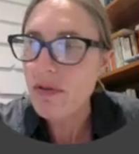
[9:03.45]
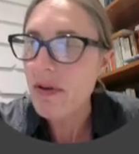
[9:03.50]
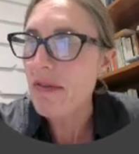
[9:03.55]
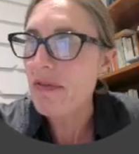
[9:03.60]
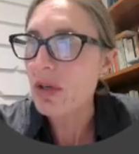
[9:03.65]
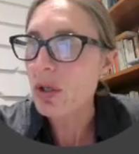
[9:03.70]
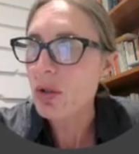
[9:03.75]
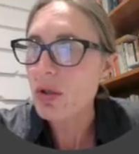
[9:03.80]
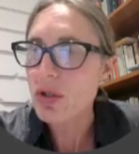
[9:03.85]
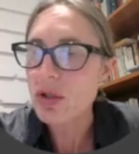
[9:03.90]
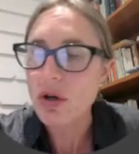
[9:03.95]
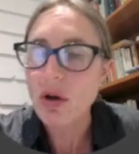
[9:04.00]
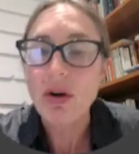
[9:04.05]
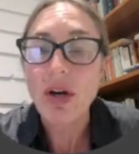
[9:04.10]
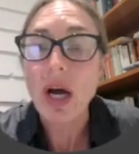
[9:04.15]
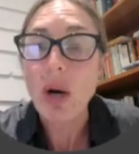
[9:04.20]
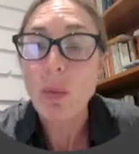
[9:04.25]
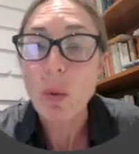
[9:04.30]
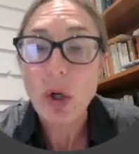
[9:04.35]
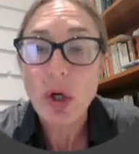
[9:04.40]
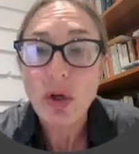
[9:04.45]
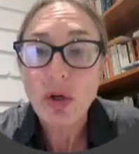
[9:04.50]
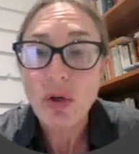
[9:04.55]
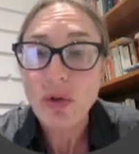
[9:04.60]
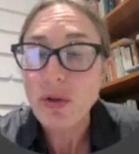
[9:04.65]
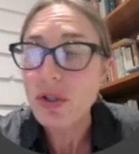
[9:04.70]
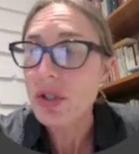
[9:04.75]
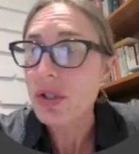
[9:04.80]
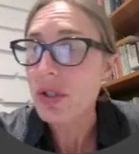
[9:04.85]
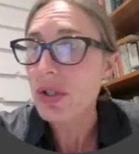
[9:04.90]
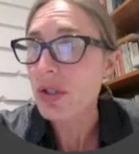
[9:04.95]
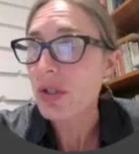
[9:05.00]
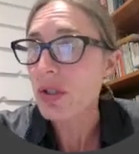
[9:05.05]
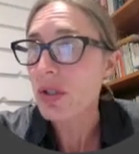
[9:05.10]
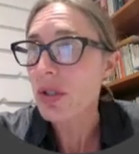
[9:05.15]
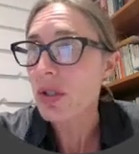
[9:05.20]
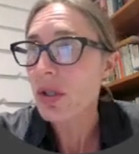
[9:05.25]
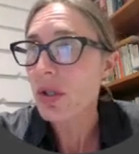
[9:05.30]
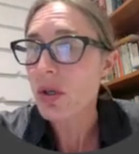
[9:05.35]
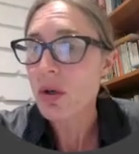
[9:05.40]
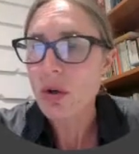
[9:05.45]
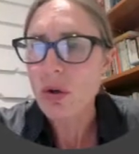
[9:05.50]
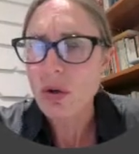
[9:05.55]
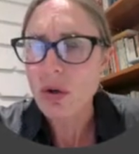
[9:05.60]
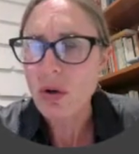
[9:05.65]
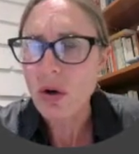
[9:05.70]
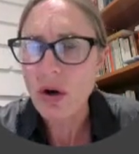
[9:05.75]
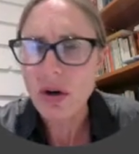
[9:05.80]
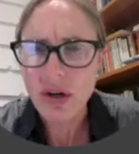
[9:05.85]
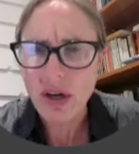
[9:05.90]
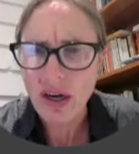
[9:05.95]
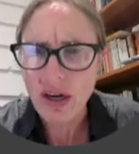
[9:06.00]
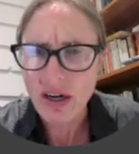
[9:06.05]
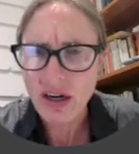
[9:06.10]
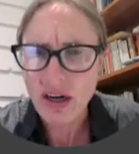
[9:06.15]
Revolution on our world, on our